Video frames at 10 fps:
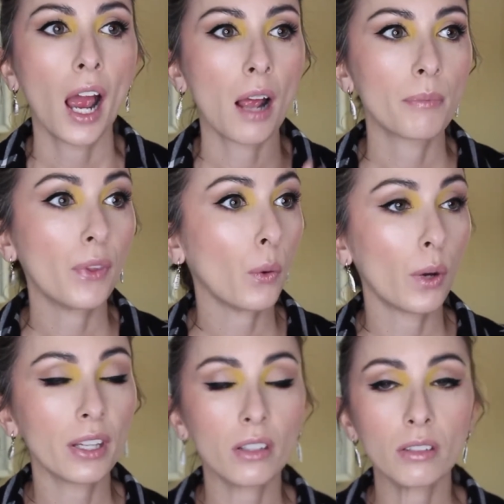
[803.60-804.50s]
the
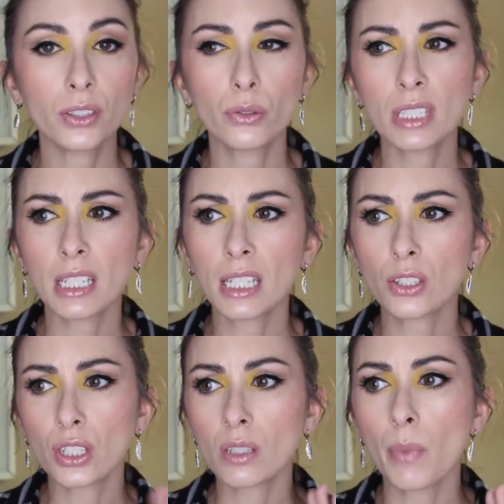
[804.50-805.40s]
oil, using
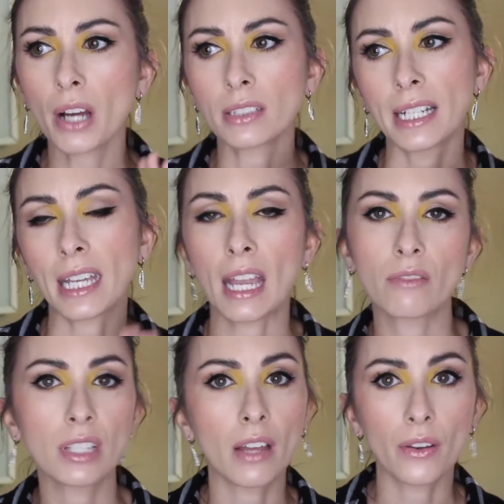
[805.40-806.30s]
it just about like
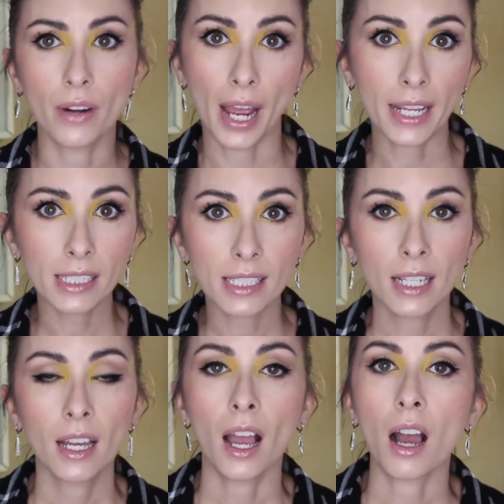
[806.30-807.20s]
every other night,
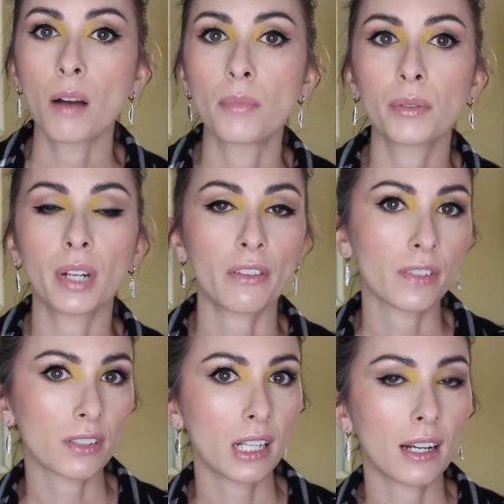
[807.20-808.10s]
but when I
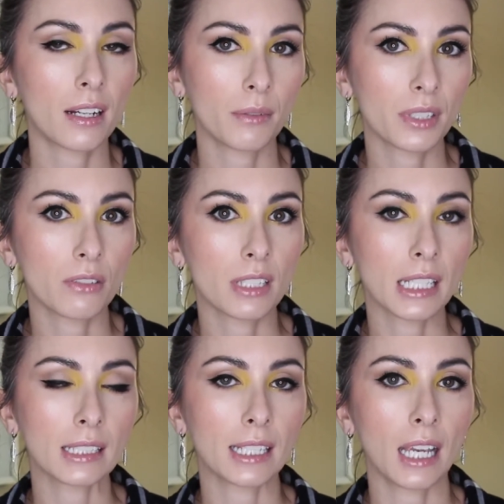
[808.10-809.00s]
first got it I was
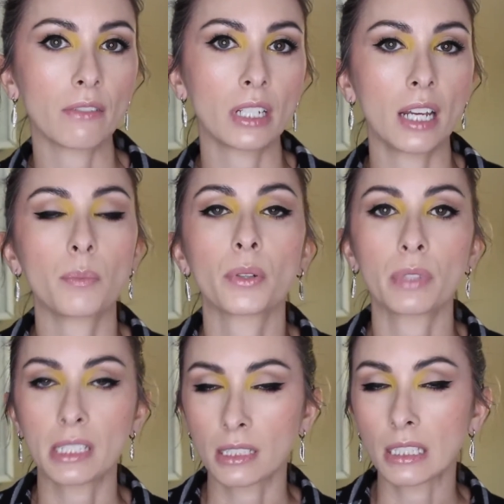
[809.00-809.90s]
using it like every night, but
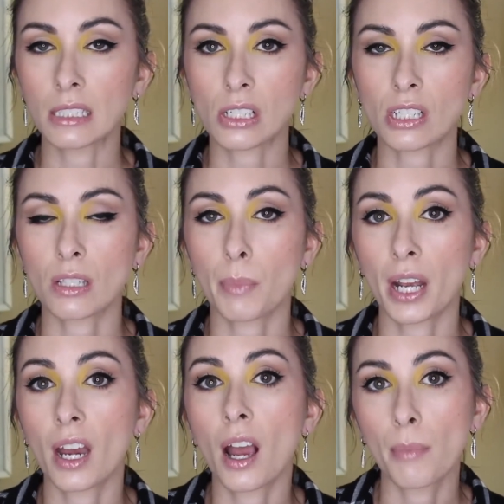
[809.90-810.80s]
recently it's just
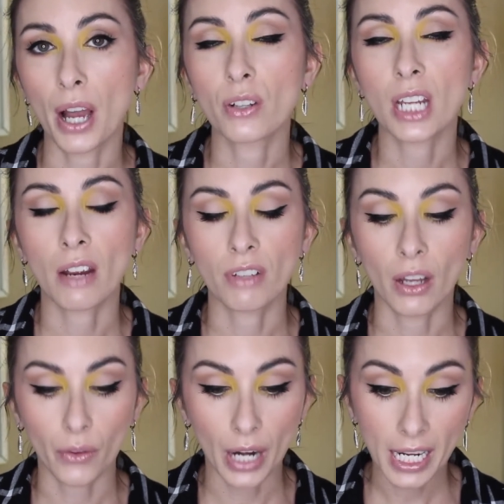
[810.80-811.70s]
been about every
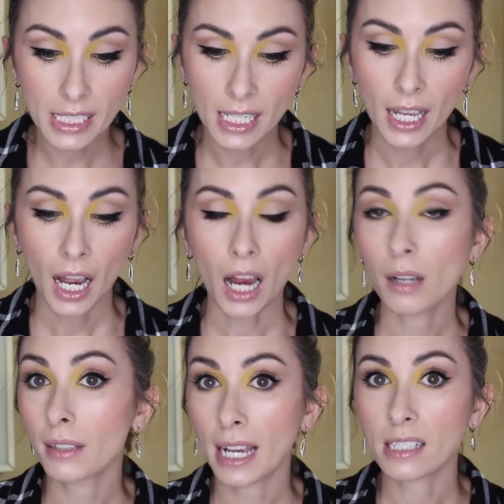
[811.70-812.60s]
other night.
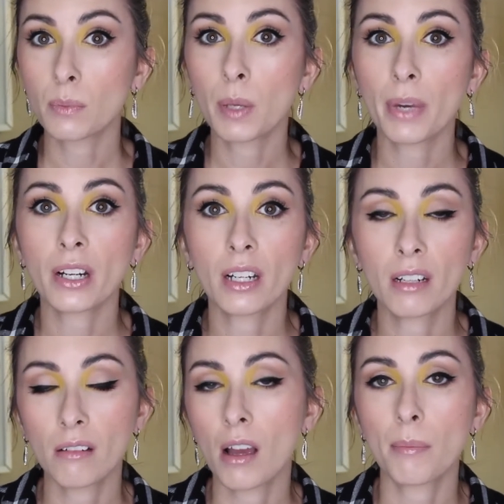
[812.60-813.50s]
Lasts me about
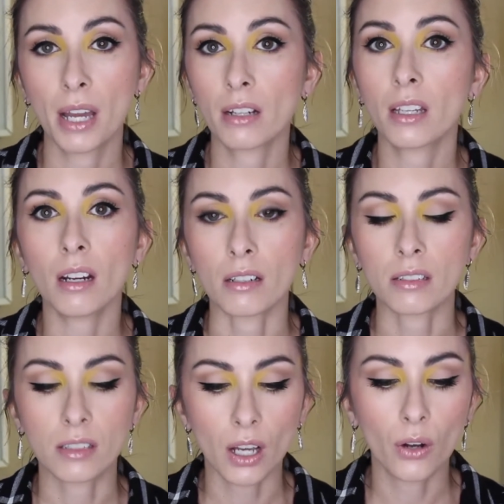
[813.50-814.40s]
a year,
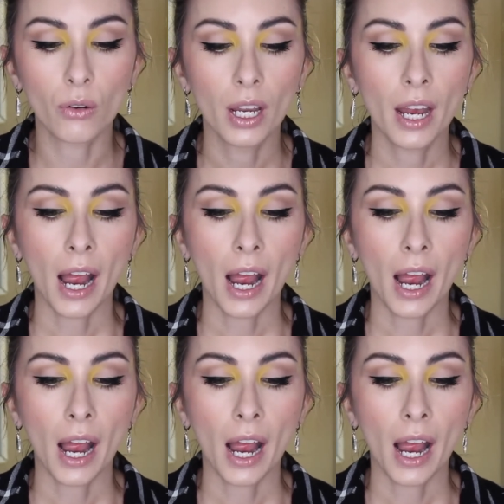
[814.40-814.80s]
so